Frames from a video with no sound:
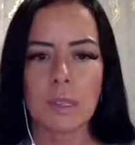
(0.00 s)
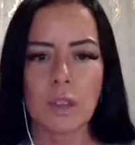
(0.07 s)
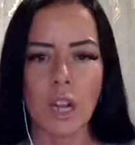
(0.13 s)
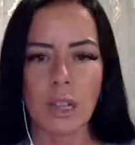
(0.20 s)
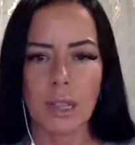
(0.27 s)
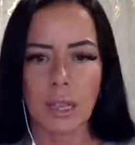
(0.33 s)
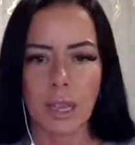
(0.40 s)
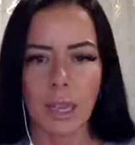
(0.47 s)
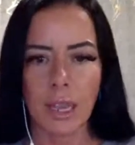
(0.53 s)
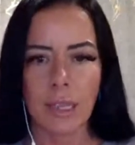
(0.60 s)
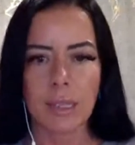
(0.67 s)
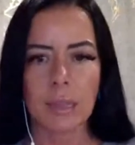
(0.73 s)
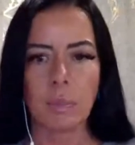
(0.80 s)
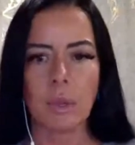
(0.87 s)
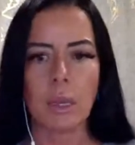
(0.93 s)
is not the
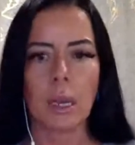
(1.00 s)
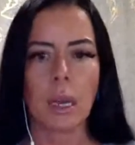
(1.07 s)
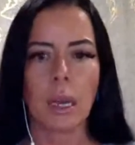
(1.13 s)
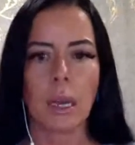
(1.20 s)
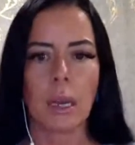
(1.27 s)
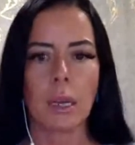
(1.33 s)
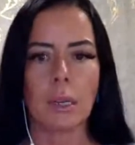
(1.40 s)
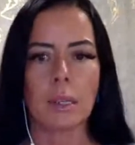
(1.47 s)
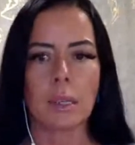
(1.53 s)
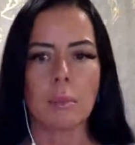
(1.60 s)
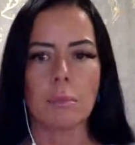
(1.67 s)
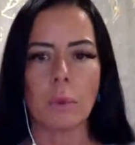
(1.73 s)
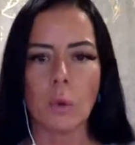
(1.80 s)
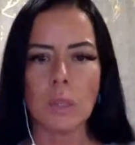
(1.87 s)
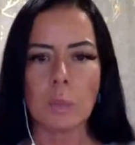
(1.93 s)
case because
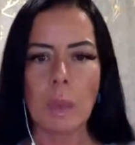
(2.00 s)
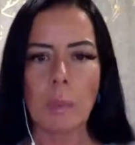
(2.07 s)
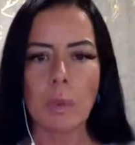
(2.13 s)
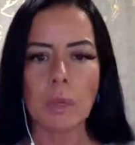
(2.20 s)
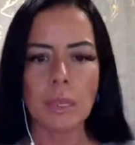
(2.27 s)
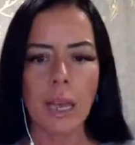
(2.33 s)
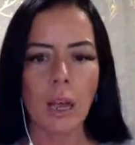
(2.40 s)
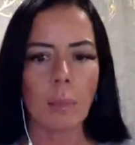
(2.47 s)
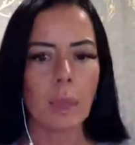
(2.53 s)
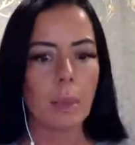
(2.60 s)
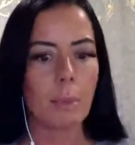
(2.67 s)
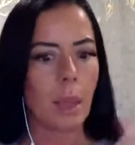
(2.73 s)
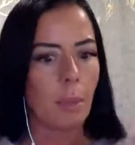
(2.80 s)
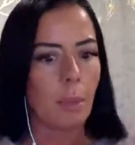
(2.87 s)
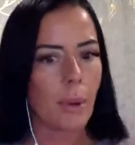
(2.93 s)
most people tell
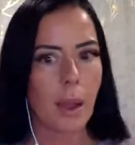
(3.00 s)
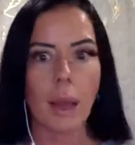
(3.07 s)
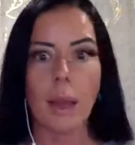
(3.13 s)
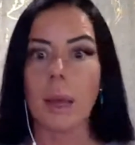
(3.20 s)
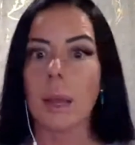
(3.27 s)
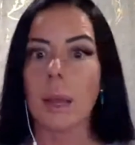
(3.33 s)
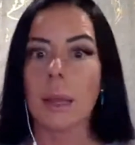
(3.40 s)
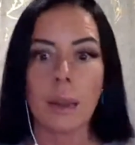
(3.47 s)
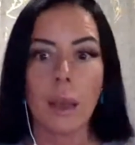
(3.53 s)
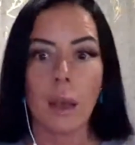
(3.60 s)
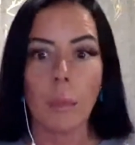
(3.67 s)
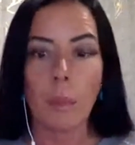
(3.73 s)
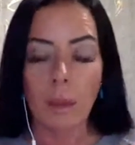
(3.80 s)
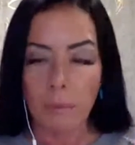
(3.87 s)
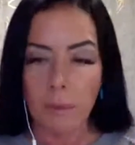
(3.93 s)
me my product can
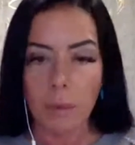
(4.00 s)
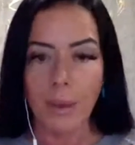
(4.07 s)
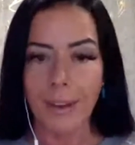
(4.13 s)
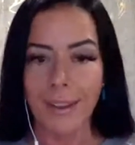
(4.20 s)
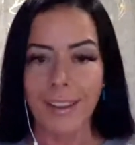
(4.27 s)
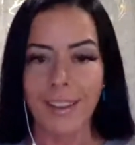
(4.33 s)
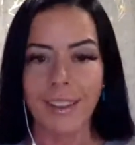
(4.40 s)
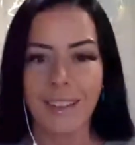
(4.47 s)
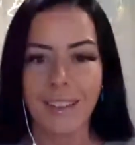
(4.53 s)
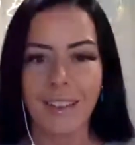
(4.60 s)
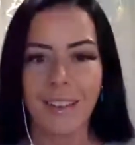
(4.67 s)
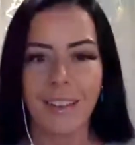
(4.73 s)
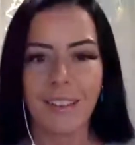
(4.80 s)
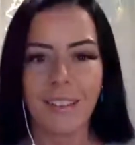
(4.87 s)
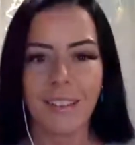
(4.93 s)
help everybody,
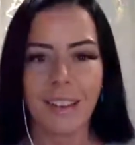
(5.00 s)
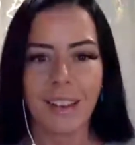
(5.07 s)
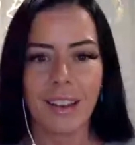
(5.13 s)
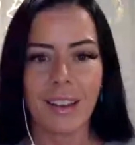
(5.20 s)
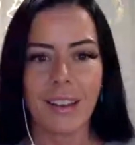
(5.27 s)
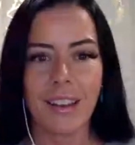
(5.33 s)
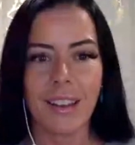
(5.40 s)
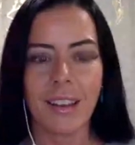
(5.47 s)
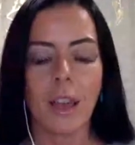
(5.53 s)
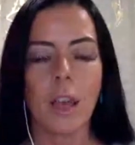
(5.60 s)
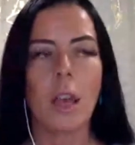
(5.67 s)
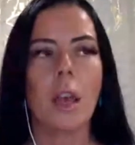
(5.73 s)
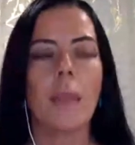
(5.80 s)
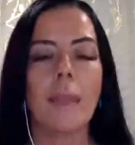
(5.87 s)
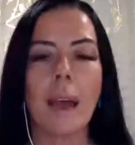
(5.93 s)
right?
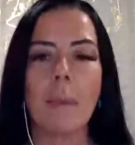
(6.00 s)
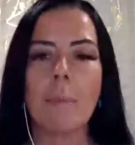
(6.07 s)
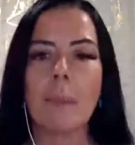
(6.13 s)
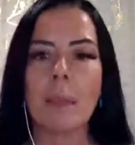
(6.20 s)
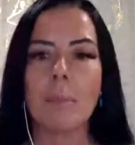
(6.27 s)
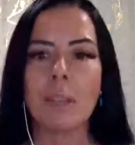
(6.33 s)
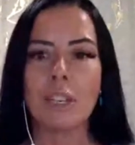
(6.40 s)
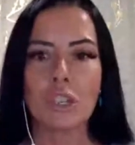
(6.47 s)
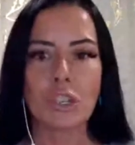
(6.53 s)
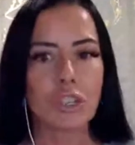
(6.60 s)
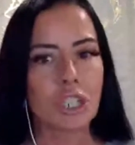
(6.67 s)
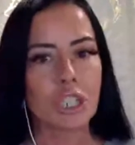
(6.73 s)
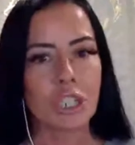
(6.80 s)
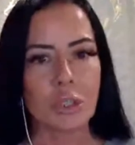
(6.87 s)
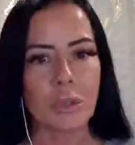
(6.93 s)
And that may be
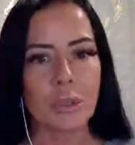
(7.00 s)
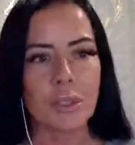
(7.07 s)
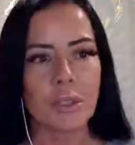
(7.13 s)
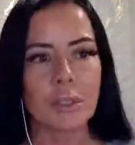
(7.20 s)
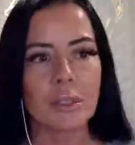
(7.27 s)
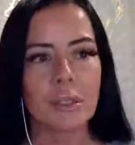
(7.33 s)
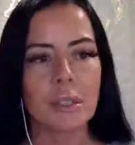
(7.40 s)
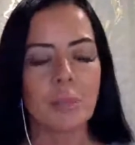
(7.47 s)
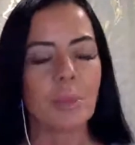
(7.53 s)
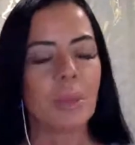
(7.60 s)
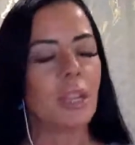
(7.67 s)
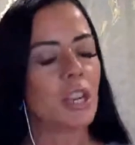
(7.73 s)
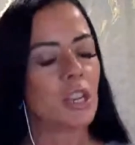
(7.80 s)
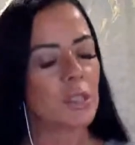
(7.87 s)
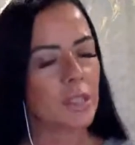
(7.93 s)
true,
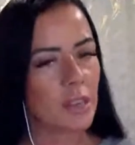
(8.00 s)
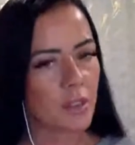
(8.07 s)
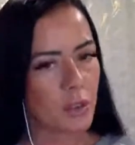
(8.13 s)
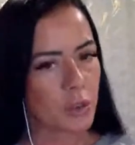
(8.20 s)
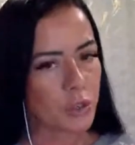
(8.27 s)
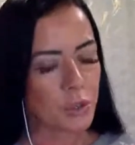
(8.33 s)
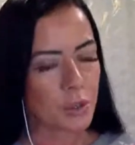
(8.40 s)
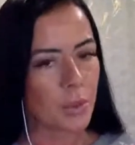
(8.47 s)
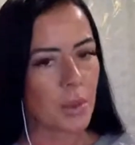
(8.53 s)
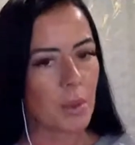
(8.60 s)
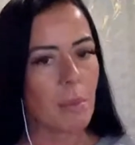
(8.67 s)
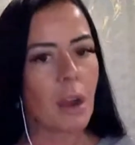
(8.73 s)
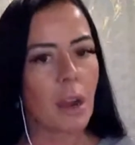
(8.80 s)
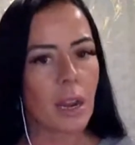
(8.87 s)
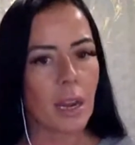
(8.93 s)
but here's another truth
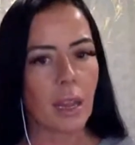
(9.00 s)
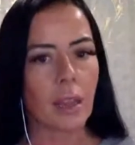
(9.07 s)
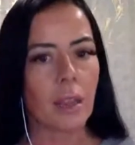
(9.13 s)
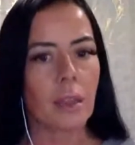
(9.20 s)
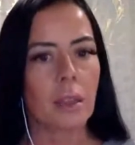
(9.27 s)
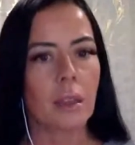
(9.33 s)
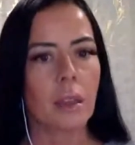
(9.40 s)
in marketing.